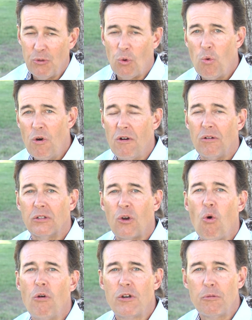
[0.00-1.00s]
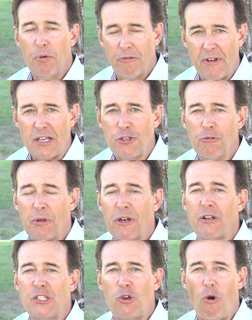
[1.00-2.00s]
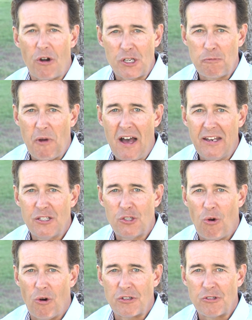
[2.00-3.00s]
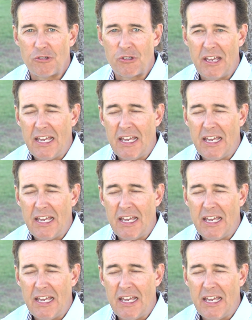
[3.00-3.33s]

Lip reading: the world ordered Professor Beery's correspondence courses,